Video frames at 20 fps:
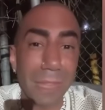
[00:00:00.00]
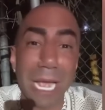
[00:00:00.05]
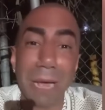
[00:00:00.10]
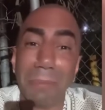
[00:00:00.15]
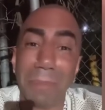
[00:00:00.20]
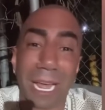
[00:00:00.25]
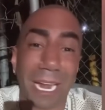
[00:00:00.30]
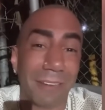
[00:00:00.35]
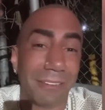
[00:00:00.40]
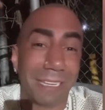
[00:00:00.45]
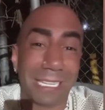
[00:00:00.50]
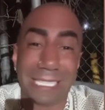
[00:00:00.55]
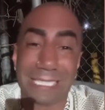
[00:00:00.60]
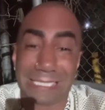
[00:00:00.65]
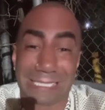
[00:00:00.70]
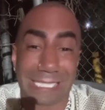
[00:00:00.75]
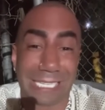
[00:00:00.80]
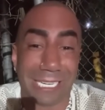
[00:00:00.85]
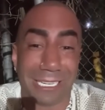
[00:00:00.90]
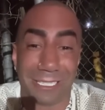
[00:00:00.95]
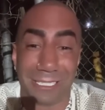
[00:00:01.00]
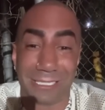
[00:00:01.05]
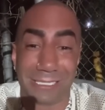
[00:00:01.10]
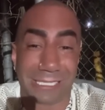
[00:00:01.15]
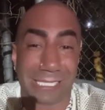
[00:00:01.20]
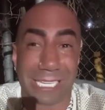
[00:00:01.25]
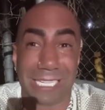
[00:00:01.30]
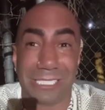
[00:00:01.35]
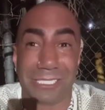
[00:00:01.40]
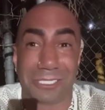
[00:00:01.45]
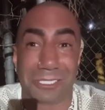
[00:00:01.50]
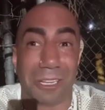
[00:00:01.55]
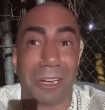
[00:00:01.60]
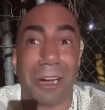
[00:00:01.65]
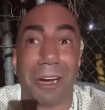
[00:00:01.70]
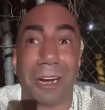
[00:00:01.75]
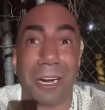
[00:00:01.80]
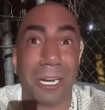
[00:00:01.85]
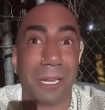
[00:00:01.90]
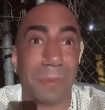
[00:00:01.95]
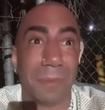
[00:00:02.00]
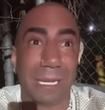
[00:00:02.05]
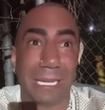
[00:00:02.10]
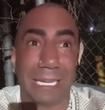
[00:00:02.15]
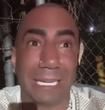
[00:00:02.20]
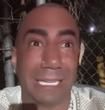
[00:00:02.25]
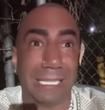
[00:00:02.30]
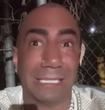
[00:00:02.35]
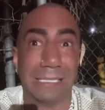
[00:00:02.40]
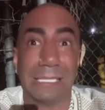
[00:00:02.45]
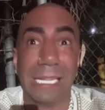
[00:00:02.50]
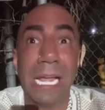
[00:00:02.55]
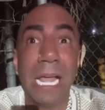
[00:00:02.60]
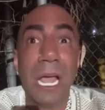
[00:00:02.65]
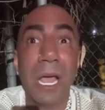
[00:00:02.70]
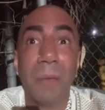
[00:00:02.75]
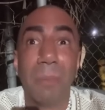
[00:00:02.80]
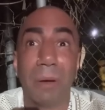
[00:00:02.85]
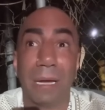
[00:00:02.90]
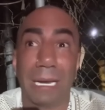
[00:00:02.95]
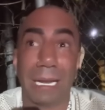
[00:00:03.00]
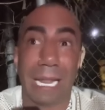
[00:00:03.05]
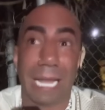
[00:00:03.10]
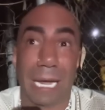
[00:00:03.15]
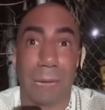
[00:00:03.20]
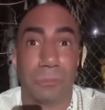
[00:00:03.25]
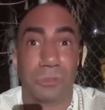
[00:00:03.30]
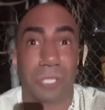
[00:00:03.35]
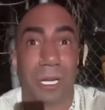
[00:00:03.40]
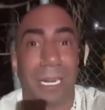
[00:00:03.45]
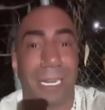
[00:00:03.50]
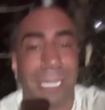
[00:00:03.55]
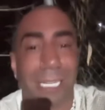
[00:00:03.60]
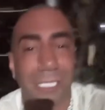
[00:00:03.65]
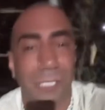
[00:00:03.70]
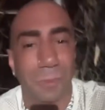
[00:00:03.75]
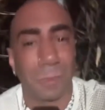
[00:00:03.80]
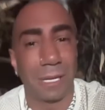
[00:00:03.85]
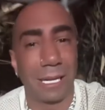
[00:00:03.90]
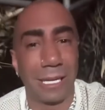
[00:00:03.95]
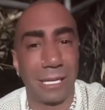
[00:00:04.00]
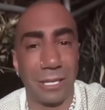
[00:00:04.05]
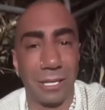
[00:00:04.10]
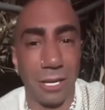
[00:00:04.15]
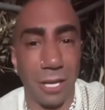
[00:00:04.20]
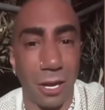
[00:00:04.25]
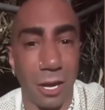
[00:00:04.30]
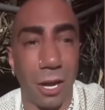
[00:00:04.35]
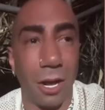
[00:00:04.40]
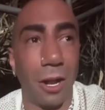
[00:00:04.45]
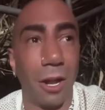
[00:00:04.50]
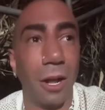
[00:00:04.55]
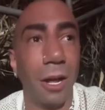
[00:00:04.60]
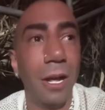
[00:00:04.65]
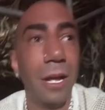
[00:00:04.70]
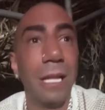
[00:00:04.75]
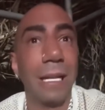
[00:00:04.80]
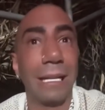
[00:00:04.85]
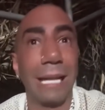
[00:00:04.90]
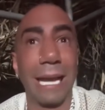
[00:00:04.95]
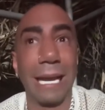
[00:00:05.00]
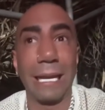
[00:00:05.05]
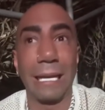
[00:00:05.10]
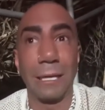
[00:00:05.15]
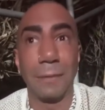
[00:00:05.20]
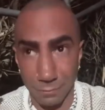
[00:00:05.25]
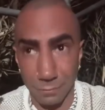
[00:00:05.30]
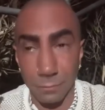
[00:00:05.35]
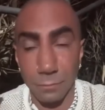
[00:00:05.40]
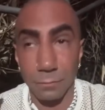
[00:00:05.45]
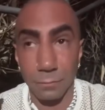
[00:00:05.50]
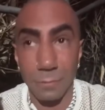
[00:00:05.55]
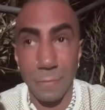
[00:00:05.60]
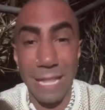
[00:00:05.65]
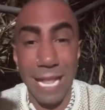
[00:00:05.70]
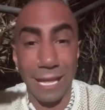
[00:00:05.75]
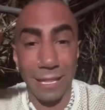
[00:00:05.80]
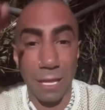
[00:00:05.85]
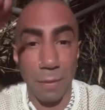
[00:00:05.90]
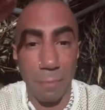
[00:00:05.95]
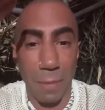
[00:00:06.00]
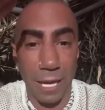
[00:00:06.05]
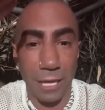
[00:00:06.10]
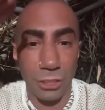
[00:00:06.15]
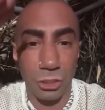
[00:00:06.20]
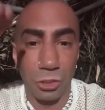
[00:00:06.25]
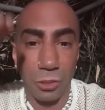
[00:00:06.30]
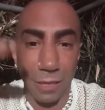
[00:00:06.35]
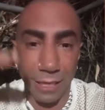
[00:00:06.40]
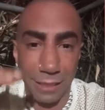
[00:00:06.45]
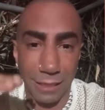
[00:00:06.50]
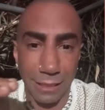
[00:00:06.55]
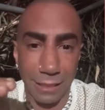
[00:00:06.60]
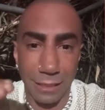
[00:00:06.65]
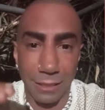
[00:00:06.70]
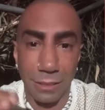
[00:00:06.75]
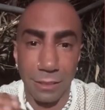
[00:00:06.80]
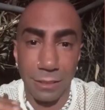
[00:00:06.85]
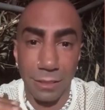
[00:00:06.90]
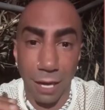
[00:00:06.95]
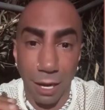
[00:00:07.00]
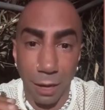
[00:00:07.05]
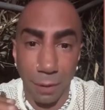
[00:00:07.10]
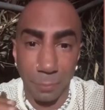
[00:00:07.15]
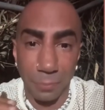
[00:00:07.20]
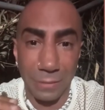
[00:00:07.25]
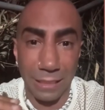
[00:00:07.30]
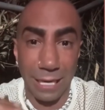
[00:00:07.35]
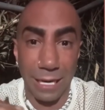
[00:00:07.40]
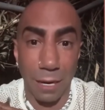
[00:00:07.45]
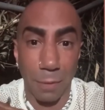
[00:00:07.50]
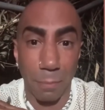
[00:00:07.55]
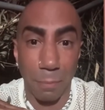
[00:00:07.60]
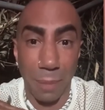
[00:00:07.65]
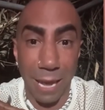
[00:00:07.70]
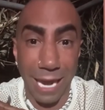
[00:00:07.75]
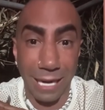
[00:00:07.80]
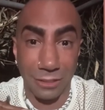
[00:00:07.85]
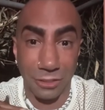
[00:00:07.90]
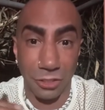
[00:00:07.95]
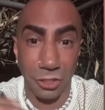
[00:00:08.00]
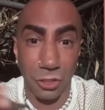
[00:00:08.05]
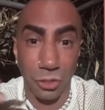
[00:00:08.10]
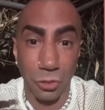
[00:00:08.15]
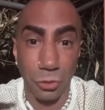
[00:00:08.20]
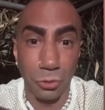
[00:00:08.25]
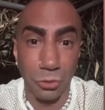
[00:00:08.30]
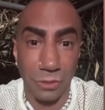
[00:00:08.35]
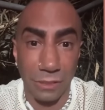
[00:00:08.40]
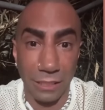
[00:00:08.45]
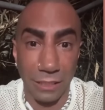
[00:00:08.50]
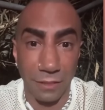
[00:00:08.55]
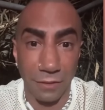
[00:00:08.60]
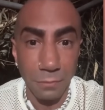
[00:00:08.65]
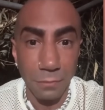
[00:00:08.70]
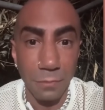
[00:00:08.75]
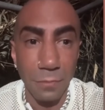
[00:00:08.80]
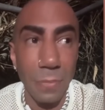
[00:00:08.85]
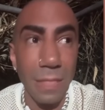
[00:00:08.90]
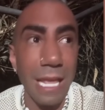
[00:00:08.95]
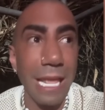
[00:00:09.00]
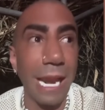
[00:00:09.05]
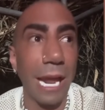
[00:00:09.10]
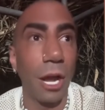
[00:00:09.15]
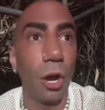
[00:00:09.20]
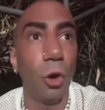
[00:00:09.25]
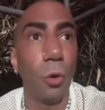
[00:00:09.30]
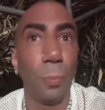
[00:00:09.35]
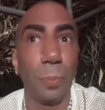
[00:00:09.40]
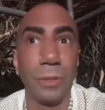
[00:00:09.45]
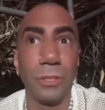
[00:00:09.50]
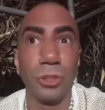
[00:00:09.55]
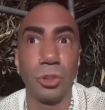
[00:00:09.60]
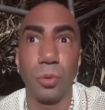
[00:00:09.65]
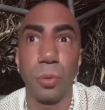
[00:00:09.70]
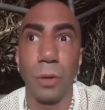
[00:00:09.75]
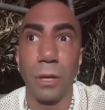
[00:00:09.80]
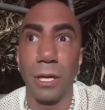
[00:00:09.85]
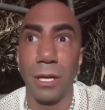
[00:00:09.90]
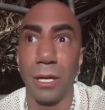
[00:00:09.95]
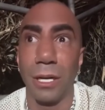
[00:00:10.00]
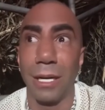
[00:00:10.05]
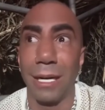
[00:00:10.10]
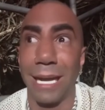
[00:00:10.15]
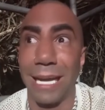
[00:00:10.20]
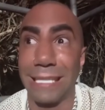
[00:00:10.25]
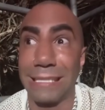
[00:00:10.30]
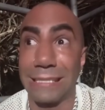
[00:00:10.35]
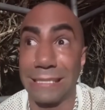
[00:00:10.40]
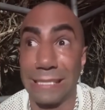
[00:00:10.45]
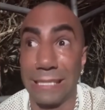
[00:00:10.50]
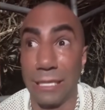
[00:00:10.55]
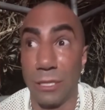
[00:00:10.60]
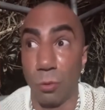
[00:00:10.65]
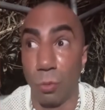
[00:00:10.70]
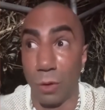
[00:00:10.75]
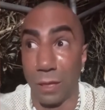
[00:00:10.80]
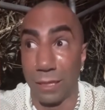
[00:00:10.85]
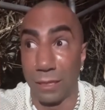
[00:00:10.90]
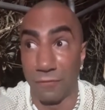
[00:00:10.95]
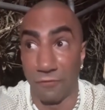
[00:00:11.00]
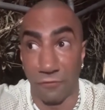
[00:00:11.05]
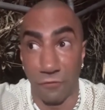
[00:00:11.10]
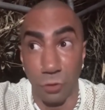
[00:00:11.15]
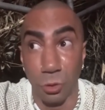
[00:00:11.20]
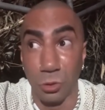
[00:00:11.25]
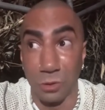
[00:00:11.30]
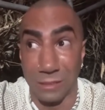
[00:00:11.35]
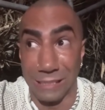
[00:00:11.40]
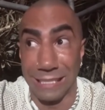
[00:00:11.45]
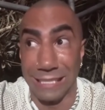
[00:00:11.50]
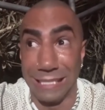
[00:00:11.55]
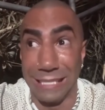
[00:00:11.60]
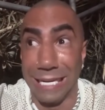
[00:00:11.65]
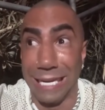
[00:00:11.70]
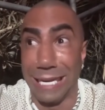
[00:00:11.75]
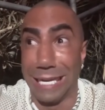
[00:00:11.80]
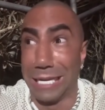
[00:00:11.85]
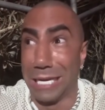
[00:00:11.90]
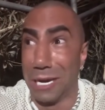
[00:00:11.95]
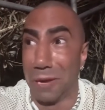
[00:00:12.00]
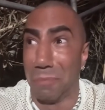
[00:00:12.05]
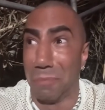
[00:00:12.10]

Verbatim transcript: I'm not even gonna sit here and say sorry because, but like I'm trying to explain to y'all, like now that my adrenaline dumped and I'm back to Yusuf, and I open Twitter and I see what Fousey did, I'm